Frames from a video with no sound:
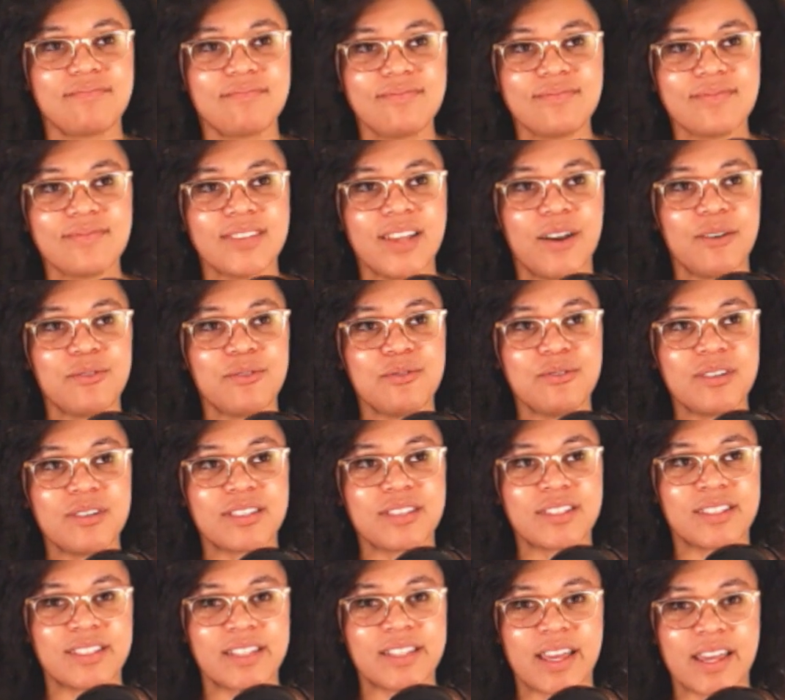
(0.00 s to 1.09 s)
now you could
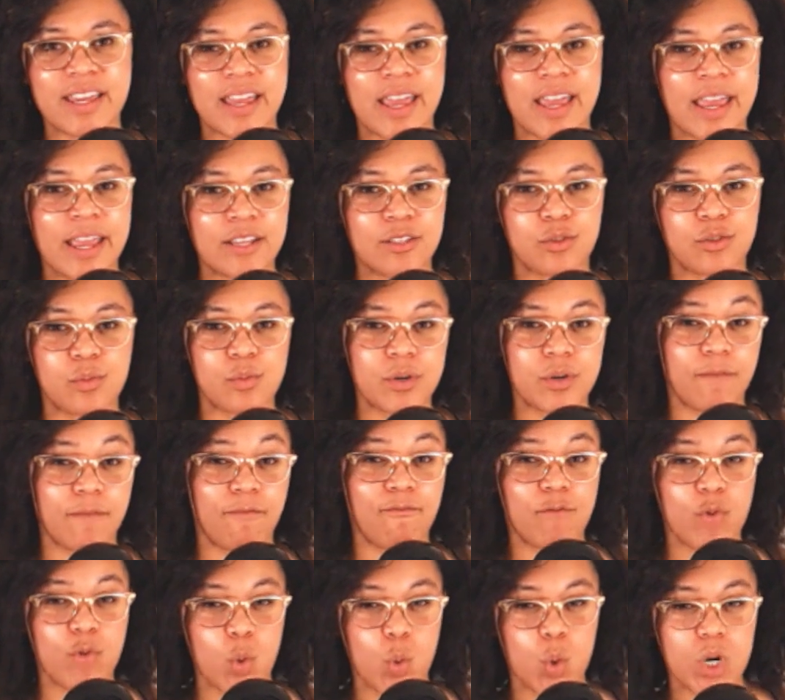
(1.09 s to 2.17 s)
say A
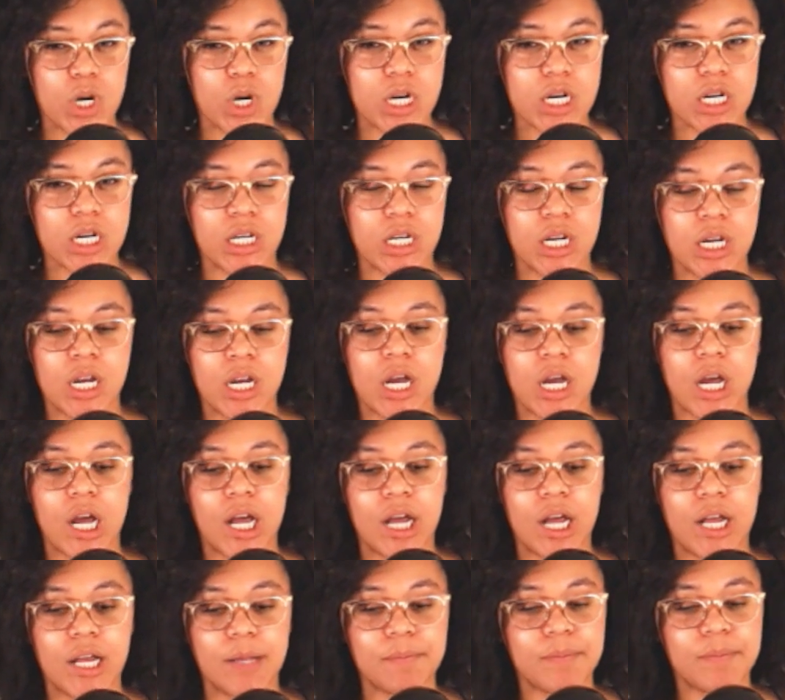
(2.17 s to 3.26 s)
twenty-four,
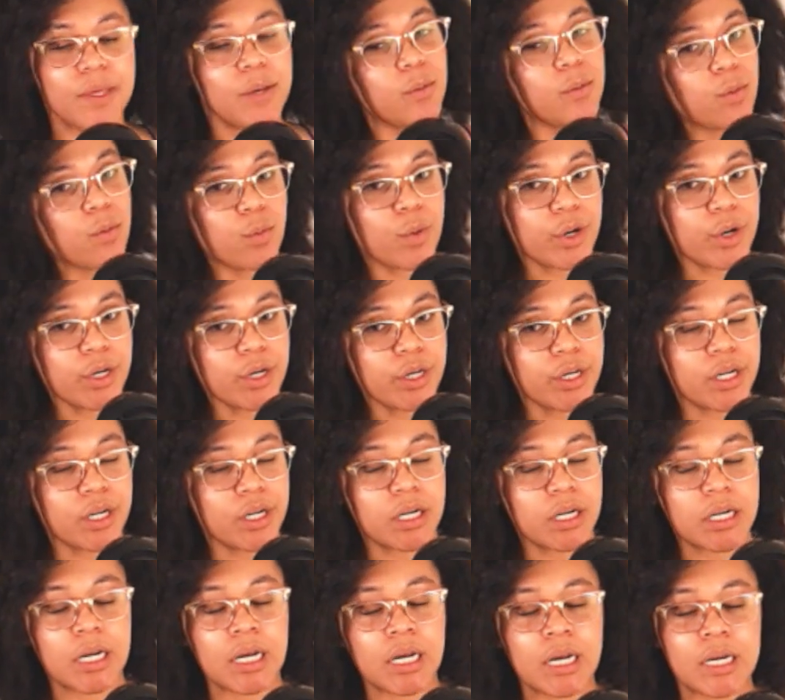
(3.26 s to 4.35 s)
um, they will work,
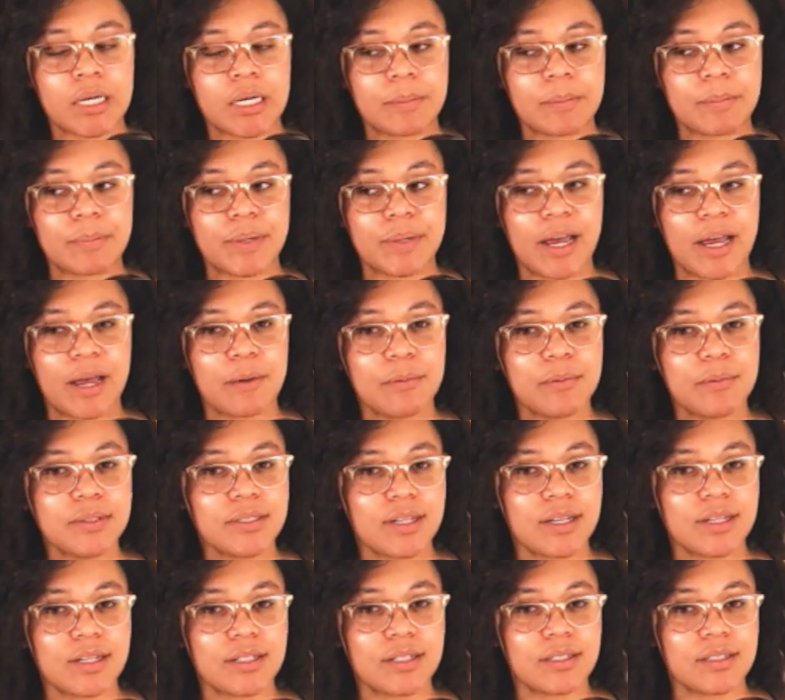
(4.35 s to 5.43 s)
uh, but I was
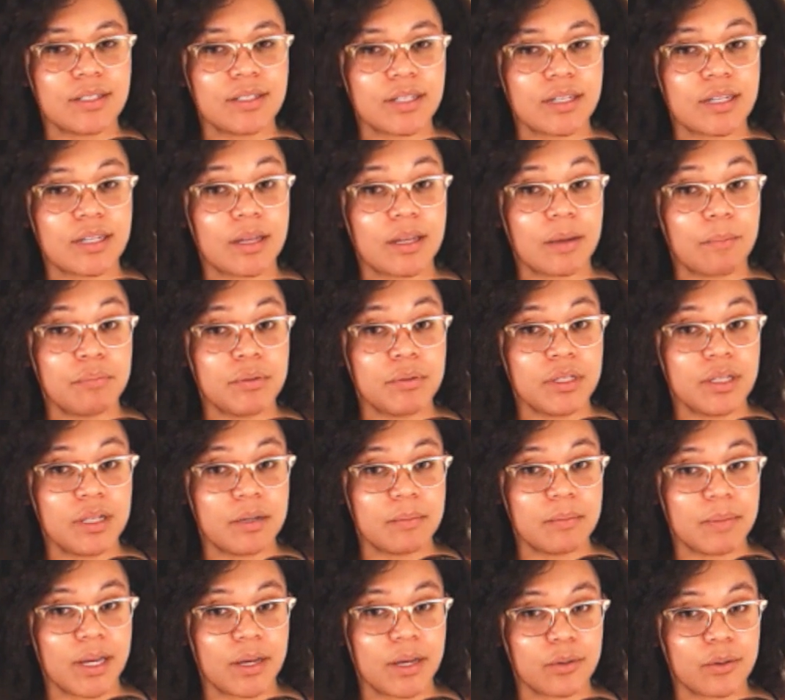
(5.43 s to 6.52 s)
kind of looking at
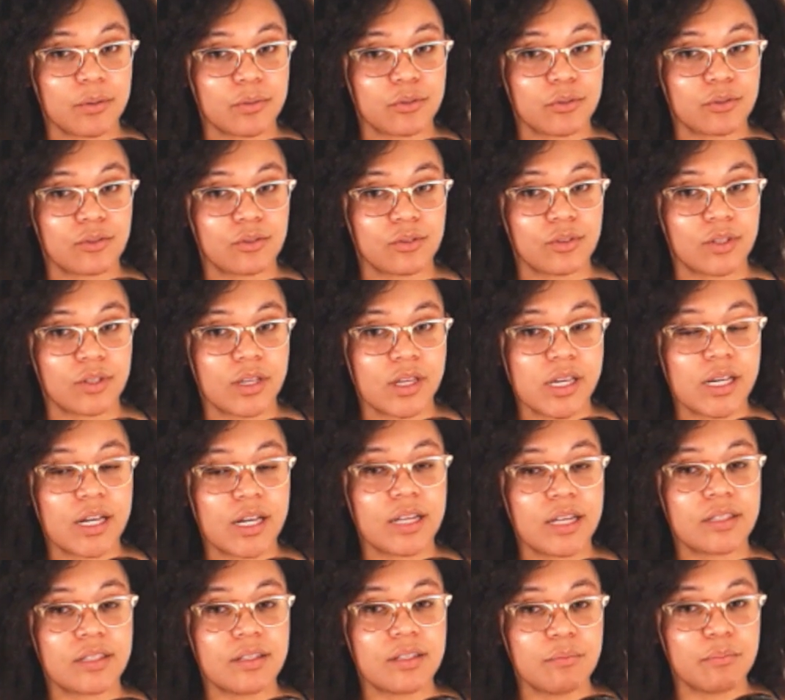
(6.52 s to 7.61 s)
Blumhouse.
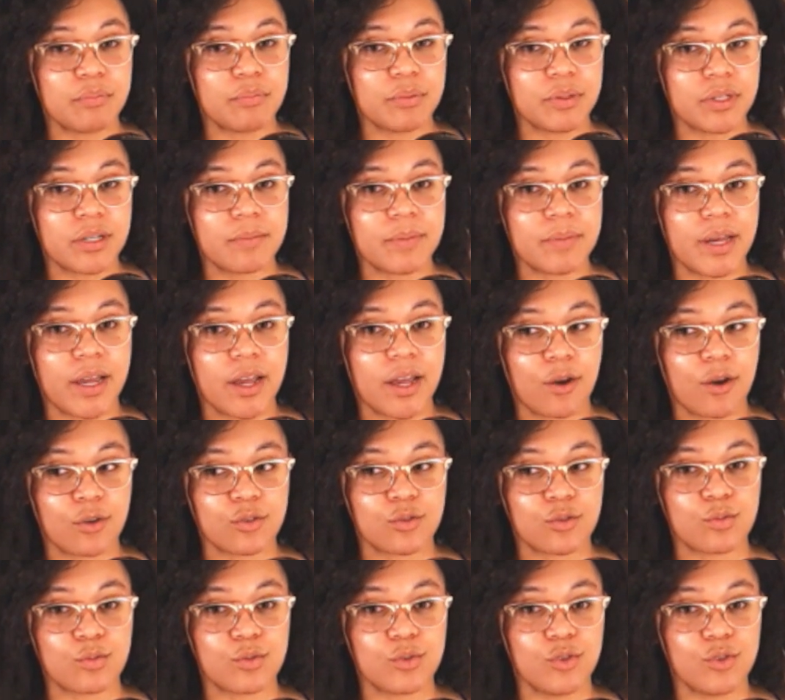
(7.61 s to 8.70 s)
I think
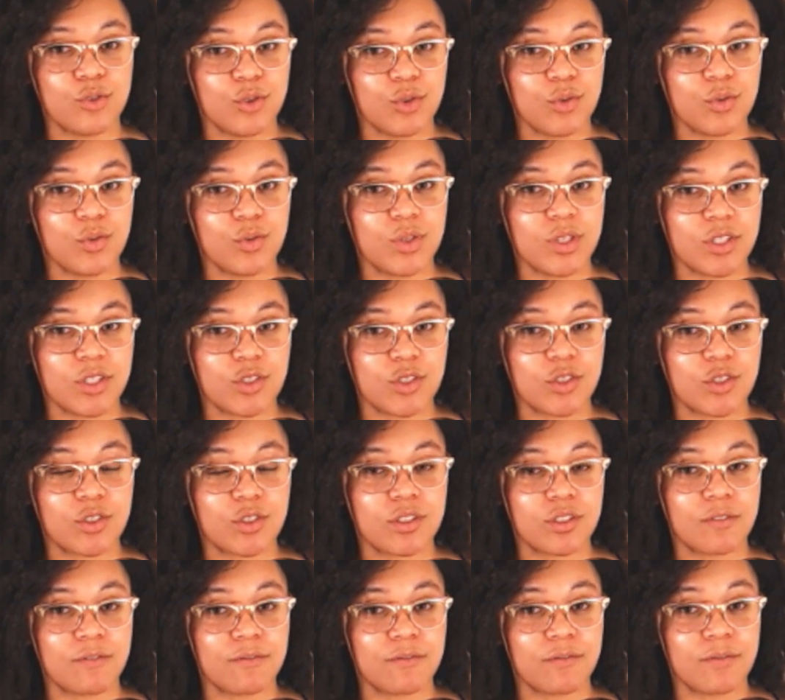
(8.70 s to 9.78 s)
Blumhouse would do
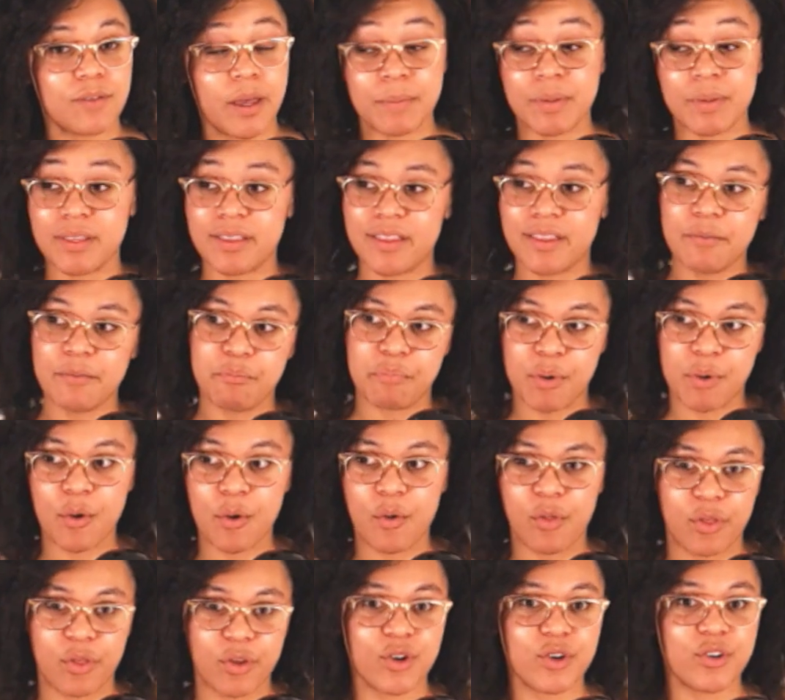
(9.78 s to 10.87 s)
this. I mean, they
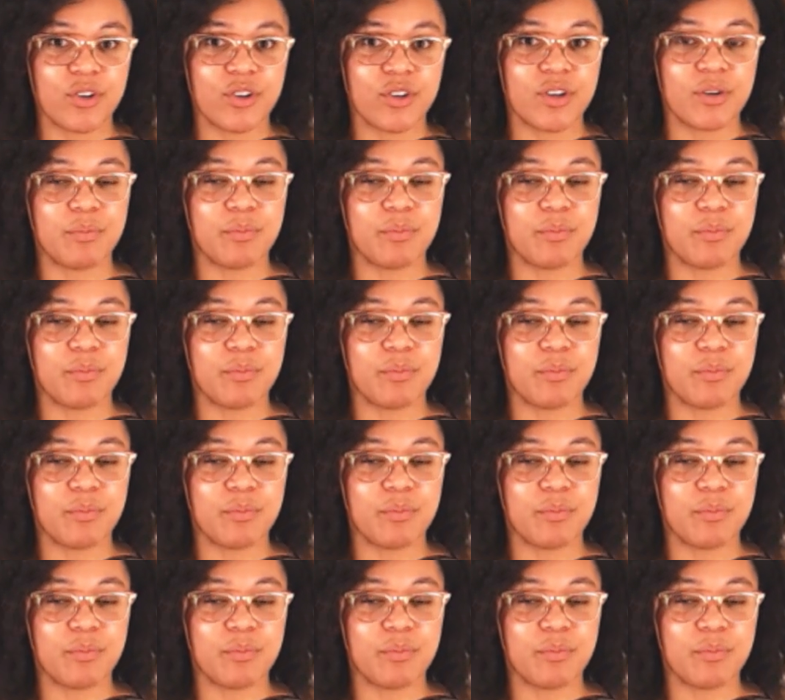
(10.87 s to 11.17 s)
both could,